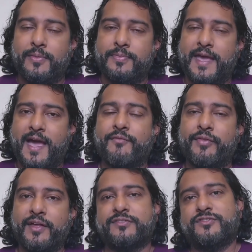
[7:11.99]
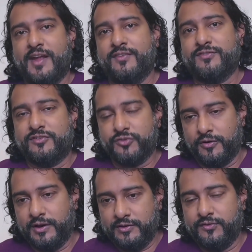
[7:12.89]
they have less chance to
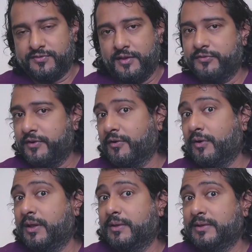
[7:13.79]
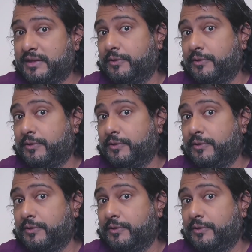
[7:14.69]
turn into cells that are going to heal.